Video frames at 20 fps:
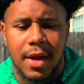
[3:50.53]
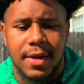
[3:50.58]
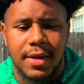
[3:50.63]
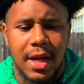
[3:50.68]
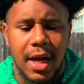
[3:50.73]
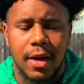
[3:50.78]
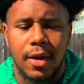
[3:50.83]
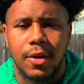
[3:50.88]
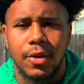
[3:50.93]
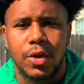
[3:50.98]

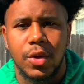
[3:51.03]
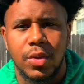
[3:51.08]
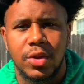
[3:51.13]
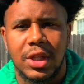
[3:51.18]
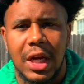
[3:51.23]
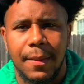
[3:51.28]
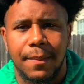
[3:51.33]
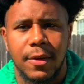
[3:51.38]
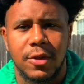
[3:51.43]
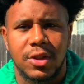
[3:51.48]
y'all go do what
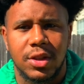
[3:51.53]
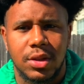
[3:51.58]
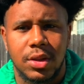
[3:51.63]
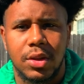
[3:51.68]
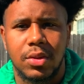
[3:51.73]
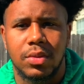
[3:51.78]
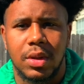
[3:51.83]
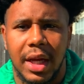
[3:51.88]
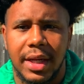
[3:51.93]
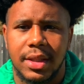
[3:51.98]
y'all supposed to
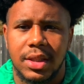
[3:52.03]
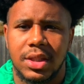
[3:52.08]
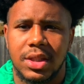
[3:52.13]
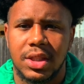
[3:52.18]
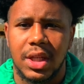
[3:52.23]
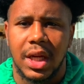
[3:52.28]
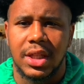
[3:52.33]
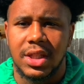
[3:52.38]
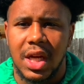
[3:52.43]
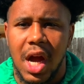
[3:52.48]
do. Like, this is
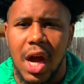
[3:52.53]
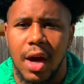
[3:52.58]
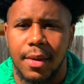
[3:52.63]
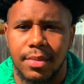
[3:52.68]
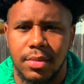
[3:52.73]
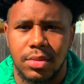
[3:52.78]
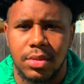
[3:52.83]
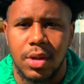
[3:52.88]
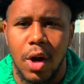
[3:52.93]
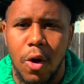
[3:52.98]
y'all job.
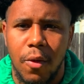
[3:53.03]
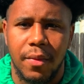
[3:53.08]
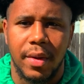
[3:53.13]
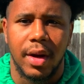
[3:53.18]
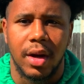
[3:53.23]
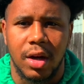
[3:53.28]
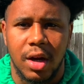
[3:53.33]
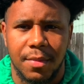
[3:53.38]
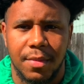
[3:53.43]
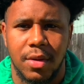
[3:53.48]
Go over
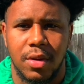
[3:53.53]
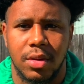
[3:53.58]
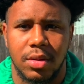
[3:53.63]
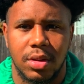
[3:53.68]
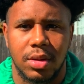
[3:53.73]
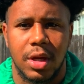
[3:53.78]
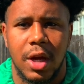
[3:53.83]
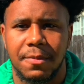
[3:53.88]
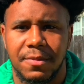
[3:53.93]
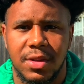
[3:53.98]
there. Come on.
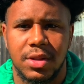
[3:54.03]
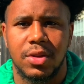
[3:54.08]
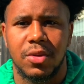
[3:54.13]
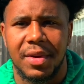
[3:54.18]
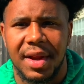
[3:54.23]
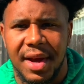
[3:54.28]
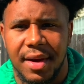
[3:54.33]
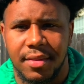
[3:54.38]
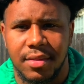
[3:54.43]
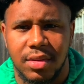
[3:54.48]
Help this dude
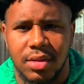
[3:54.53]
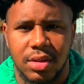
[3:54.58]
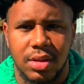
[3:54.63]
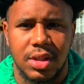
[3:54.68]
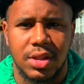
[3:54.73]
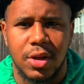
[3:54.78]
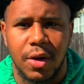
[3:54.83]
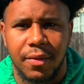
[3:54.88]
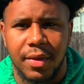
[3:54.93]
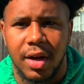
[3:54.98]
out.
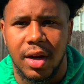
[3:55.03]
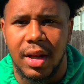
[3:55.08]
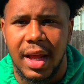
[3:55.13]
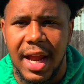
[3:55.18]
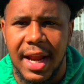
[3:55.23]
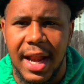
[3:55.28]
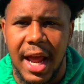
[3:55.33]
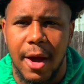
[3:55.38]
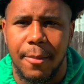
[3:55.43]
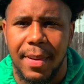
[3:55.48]
He's over there
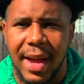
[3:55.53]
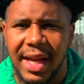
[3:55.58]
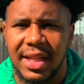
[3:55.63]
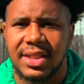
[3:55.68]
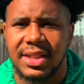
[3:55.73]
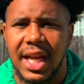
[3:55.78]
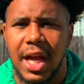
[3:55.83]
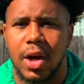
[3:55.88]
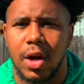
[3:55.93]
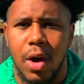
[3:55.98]
laid out,
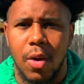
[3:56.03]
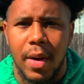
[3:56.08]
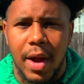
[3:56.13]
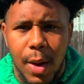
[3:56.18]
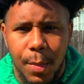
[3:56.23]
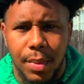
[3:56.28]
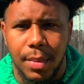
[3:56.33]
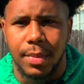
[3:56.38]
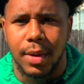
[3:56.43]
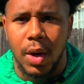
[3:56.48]
passed out. Go
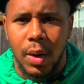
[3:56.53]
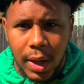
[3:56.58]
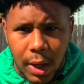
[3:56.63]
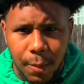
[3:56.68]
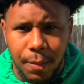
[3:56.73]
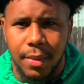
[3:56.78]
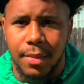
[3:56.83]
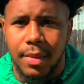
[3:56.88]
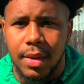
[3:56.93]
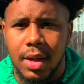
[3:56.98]
help him. Go
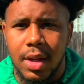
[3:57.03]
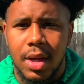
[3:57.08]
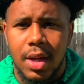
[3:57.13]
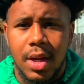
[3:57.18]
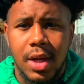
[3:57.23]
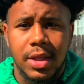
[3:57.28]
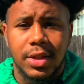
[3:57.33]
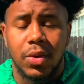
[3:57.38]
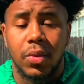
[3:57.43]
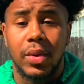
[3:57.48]
help him.
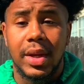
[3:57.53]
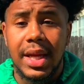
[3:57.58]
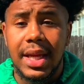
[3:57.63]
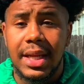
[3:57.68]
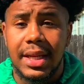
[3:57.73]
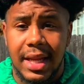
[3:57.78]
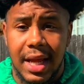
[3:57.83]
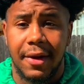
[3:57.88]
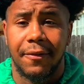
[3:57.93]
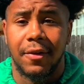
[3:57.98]
So he
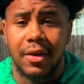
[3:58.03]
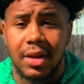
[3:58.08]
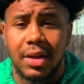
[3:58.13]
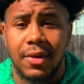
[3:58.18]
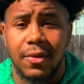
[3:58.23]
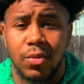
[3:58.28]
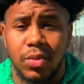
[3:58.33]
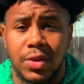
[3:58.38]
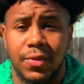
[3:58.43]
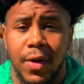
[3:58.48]

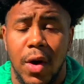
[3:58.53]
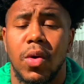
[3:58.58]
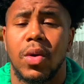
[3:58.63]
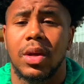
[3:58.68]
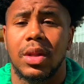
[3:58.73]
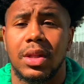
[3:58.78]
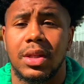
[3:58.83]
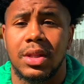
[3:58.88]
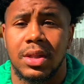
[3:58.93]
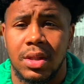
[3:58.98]
definitely was
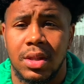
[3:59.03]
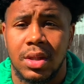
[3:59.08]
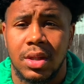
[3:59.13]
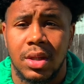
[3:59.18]
vocally